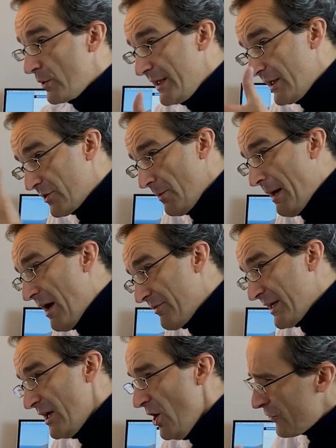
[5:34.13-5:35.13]
we end up
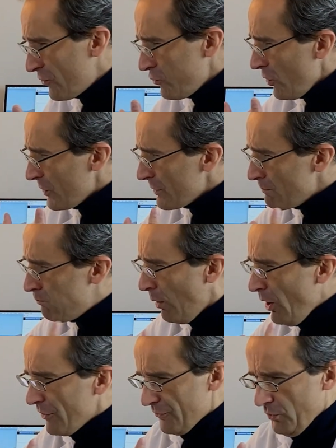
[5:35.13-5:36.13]
having a stronger
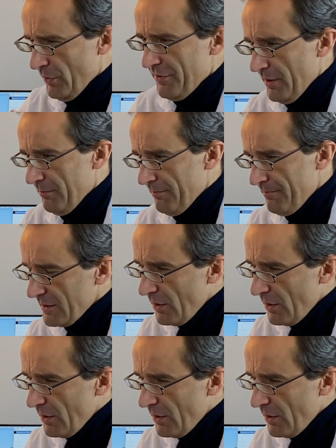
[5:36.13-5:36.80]
bond with them.